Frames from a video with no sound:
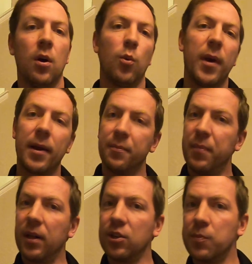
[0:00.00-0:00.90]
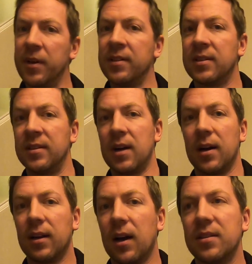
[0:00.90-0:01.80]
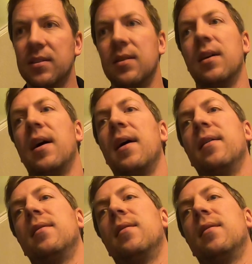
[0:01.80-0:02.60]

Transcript: We add embellishments and dot cuts to